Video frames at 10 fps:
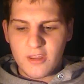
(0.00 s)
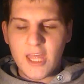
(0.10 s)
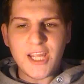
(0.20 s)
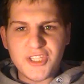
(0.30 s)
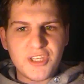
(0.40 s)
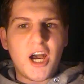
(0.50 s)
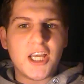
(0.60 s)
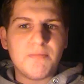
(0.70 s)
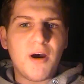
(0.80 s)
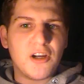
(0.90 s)
That's the
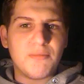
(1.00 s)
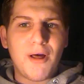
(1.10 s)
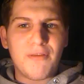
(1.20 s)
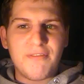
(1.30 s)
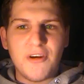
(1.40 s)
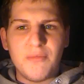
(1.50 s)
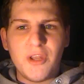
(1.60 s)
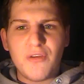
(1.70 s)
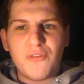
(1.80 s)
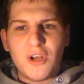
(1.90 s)
nice part about the film.
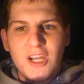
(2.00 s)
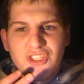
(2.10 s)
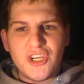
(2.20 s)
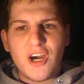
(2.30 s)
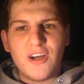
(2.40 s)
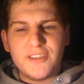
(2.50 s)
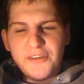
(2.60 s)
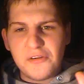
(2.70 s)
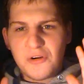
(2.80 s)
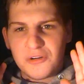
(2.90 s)
You know, you've got LaChance
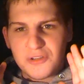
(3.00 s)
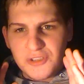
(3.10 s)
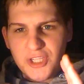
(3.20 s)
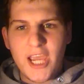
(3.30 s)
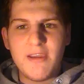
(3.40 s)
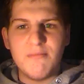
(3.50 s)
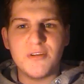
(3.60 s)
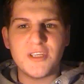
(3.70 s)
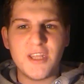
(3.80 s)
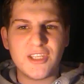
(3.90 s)
and you've got
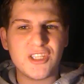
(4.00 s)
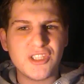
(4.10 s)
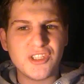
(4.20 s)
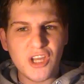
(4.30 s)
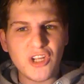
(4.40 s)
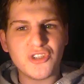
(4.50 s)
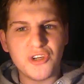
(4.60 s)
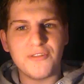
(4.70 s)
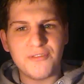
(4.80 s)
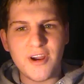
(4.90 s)
Chambers, and they're just such
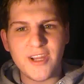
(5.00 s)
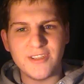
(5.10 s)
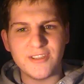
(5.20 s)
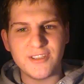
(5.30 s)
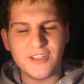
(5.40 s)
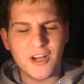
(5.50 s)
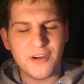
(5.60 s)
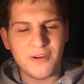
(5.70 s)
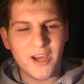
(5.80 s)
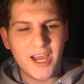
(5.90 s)
good friends. You
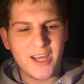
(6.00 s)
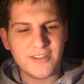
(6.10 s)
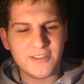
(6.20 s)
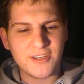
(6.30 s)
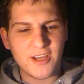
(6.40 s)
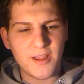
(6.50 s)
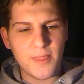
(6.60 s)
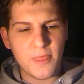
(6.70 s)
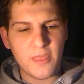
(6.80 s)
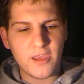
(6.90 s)
know, and
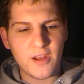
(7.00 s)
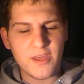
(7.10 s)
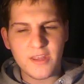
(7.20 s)
you know